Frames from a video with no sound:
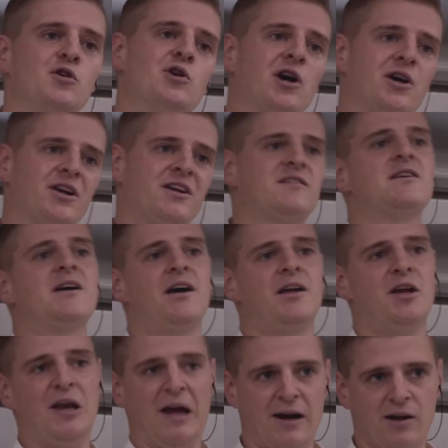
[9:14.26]
you cut it
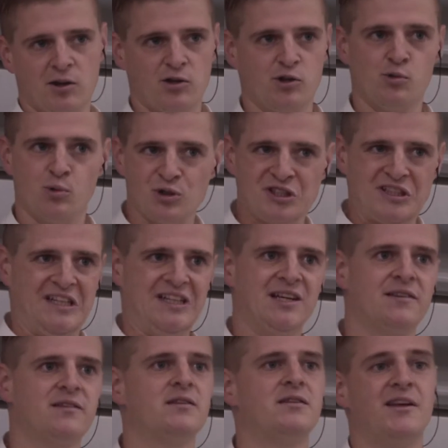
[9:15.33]
at an angle, you will see
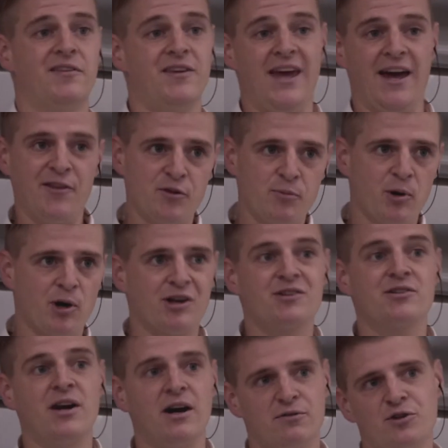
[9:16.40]
that the end
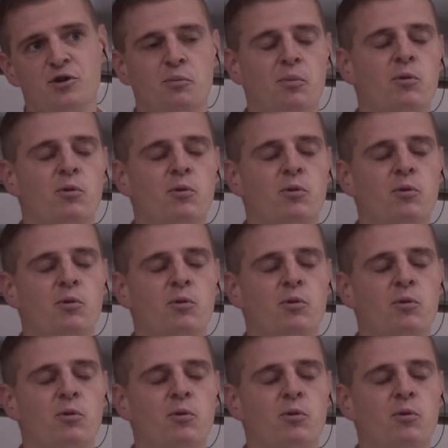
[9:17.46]
product after